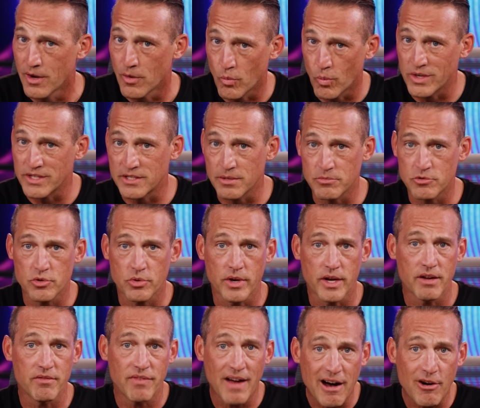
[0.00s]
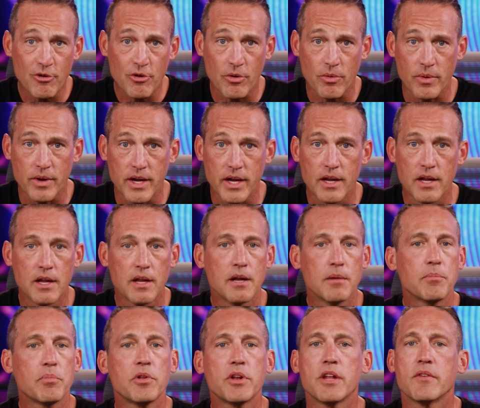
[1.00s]
Wisdom Tree, Valkyrie,
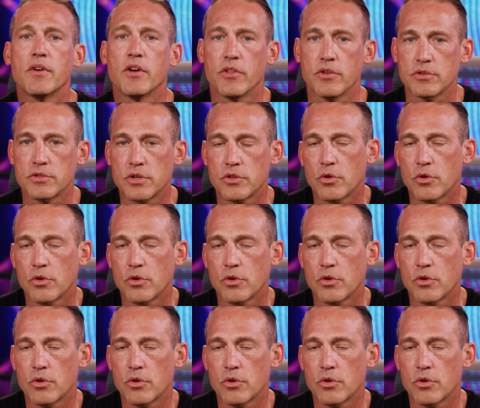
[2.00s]
plenty of others.